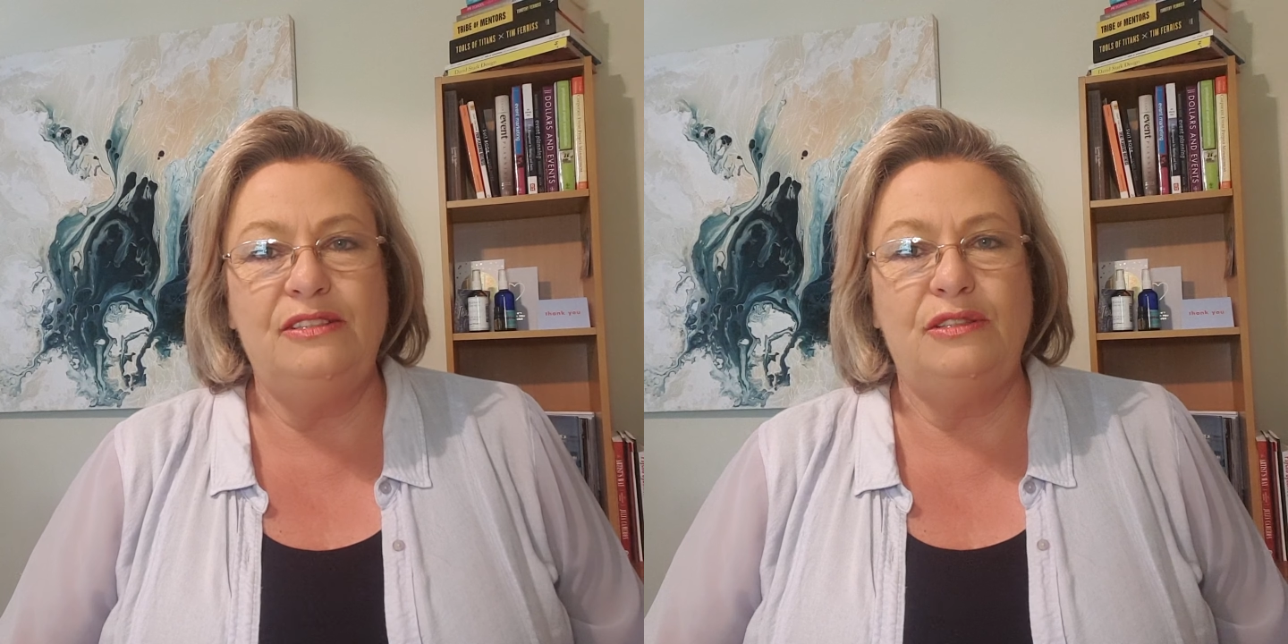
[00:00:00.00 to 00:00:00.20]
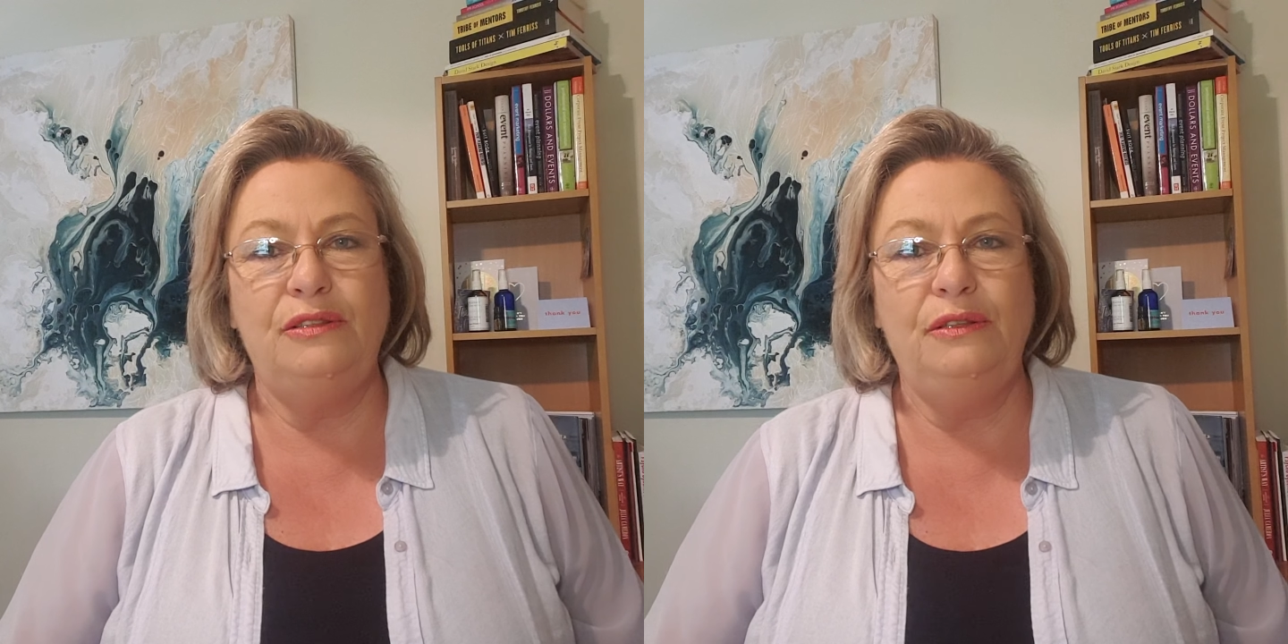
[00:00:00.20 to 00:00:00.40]

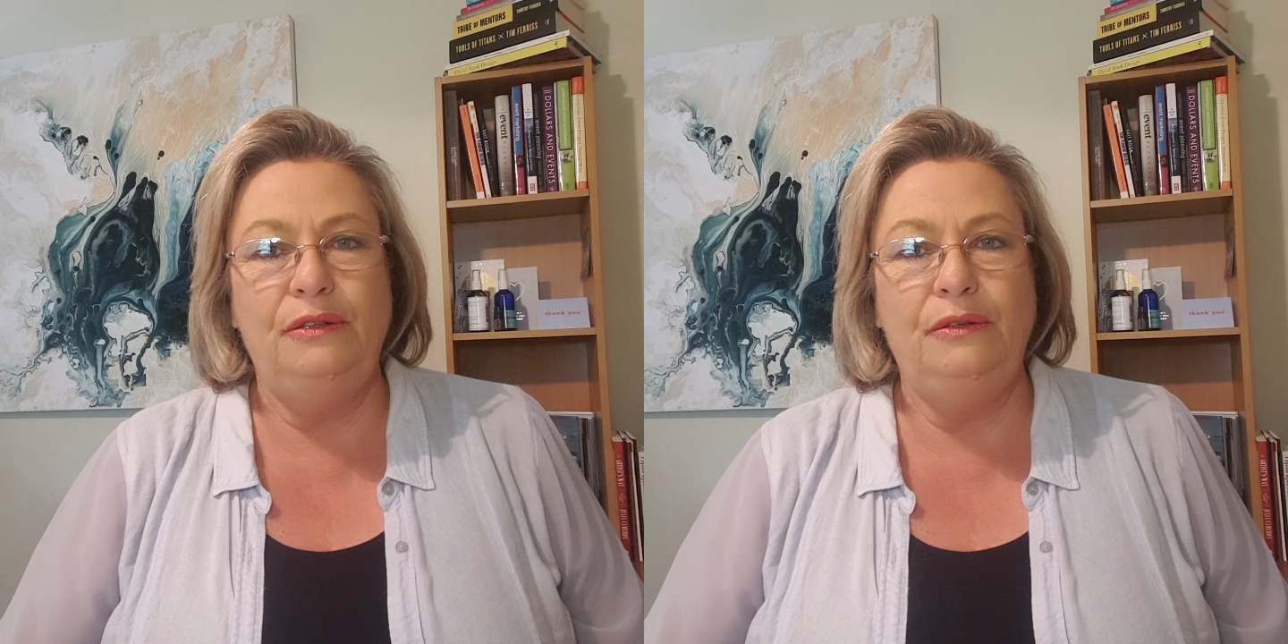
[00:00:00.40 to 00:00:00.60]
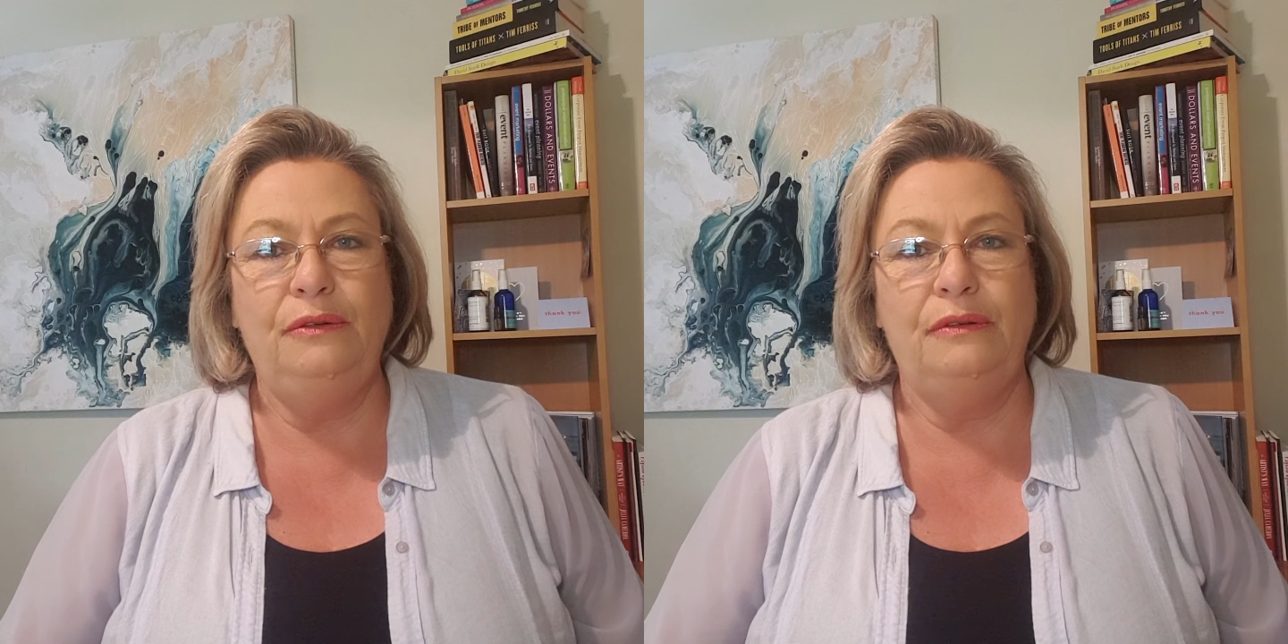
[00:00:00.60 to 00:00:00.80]

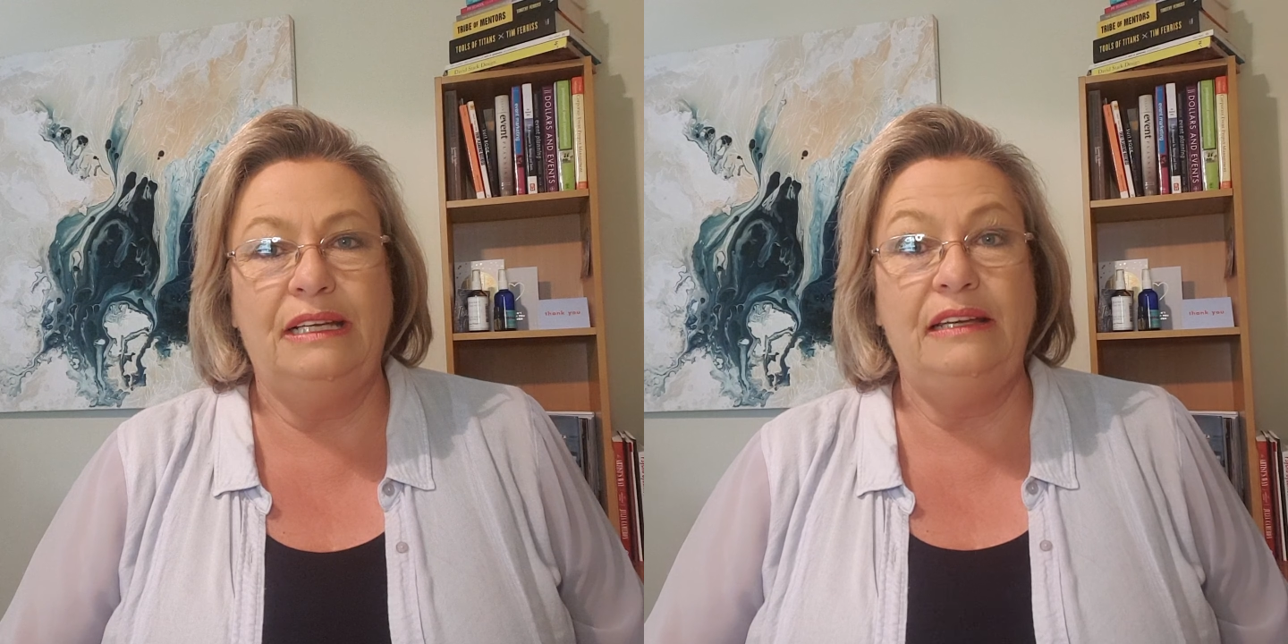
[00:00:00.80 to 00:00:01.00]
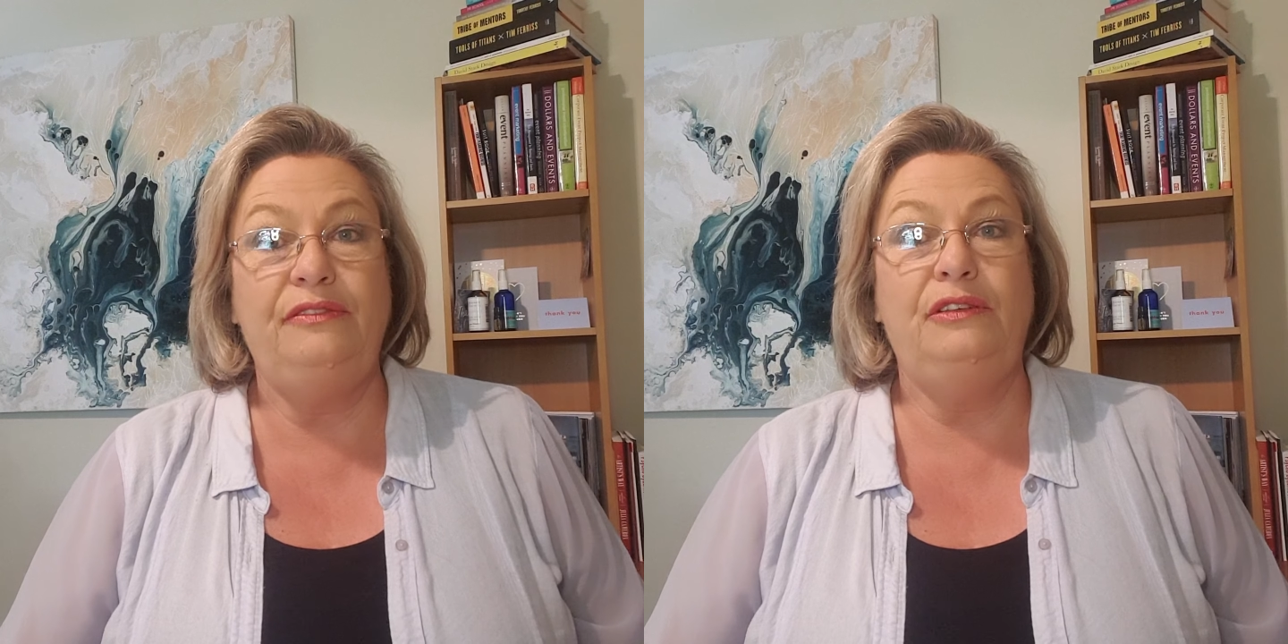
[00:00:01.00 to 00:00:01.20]
to
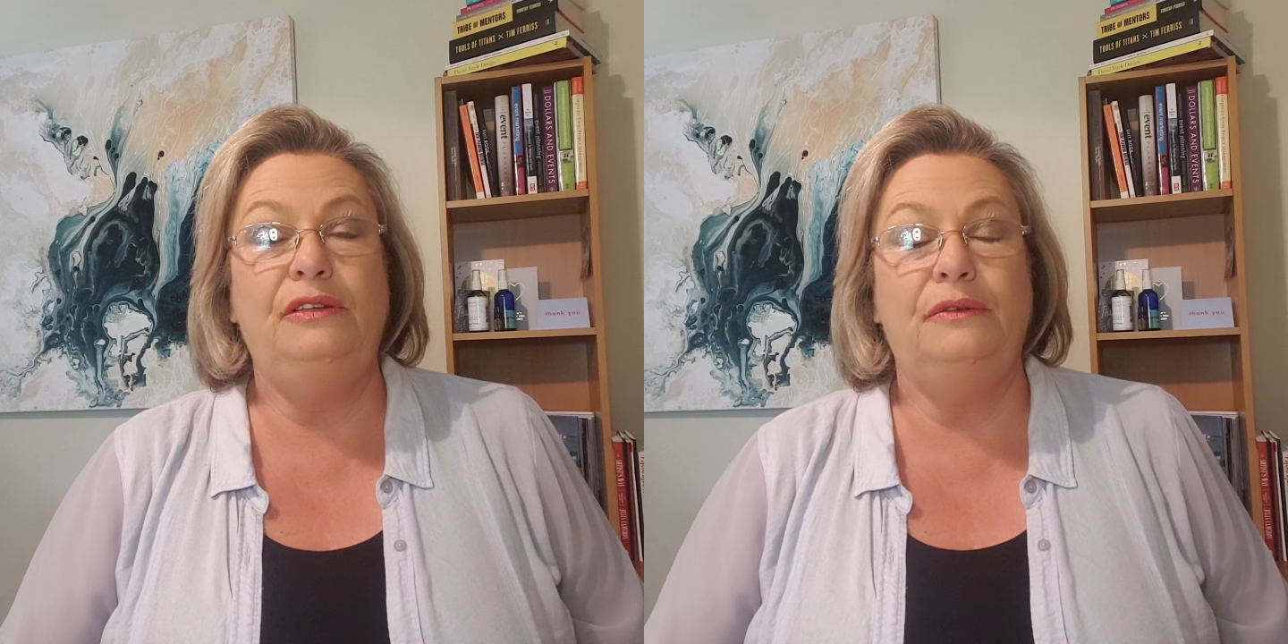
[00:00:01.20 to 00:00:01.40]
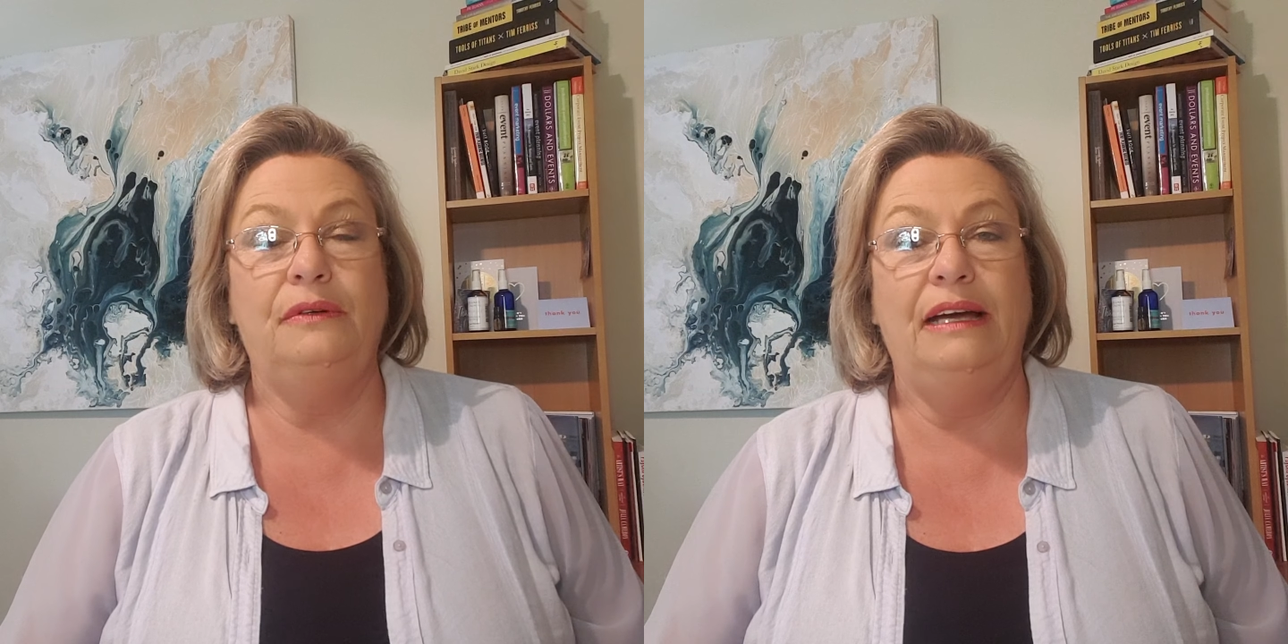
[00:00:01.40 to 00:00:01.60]
give
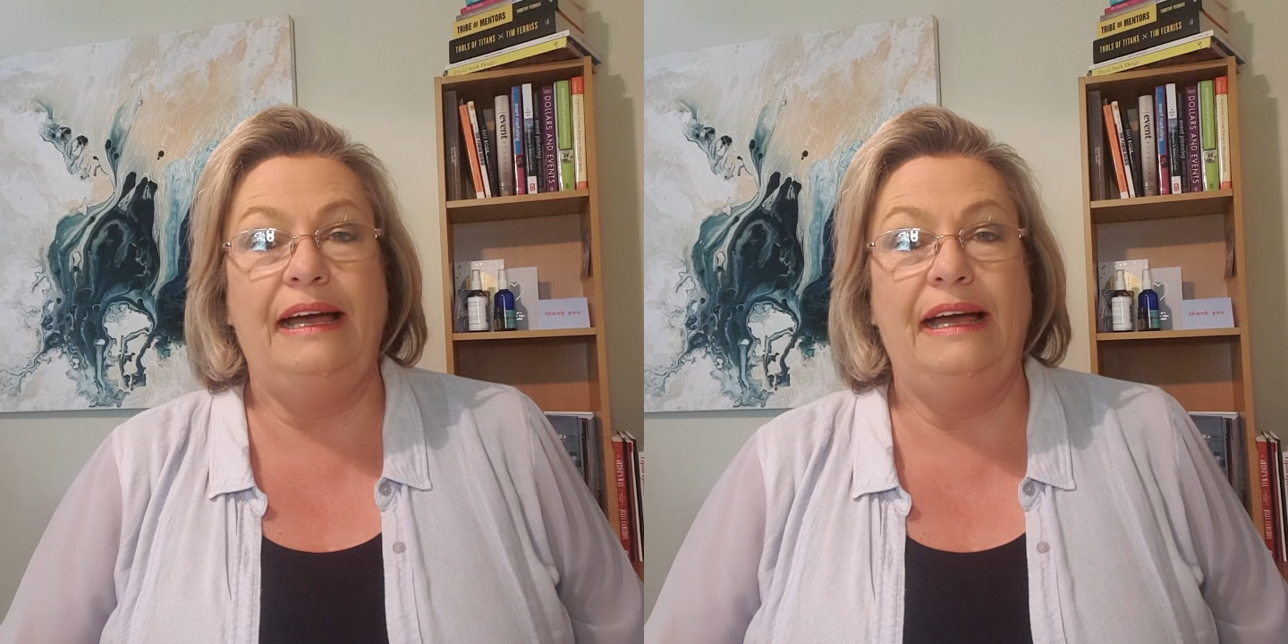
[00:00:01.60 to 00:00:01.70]
you